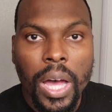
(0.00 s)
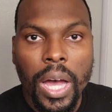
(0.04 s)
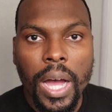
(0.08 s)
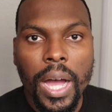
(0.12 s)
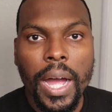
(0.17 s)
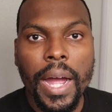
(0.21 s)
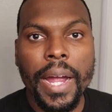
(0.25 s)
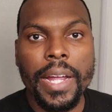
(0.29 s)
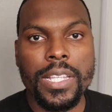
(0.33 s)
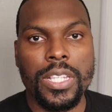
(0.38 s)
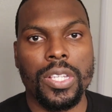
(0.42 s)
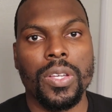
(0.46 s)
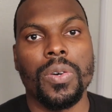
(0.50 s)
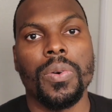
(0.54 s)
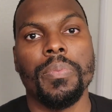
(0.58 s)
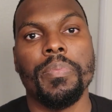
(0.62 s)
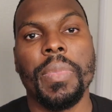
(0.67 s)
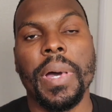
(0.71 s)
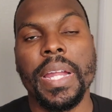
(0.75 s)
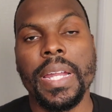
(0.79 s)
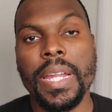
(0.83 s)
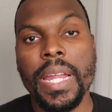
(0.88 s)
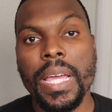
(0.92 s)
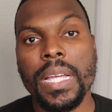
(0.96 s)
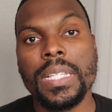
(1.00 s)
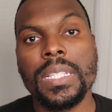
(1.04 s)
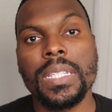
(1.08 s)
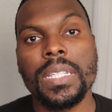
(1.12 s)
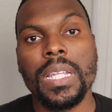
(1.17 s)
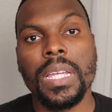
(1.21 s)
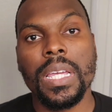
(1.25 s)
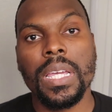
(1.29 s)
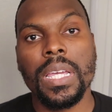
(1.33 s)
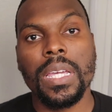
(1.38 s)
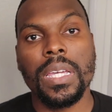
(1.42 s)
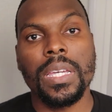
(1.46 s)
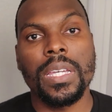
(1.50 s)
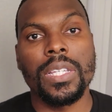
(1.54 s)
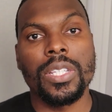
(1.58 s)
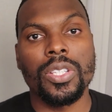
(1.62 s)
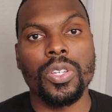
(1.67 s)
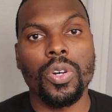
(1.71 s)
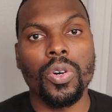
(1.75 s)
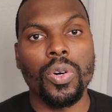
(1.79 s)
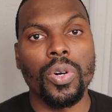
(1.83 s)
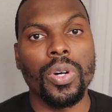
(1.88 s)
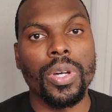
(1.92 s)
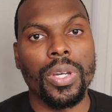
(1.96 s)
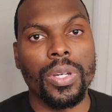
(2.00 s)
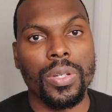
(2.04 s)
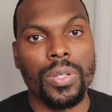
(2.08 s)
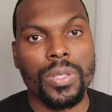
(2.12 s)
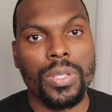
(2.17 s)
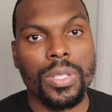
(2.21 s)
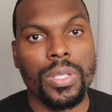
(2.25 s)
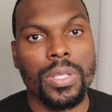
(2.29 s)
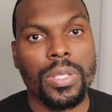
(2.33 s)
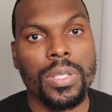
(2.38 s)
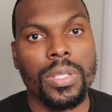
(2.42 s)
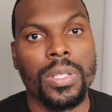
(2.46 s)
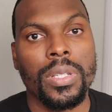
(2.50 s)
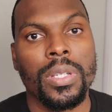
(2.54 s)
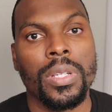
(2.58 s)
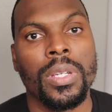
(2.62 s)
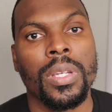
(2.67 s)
All right, so my next thing is oils.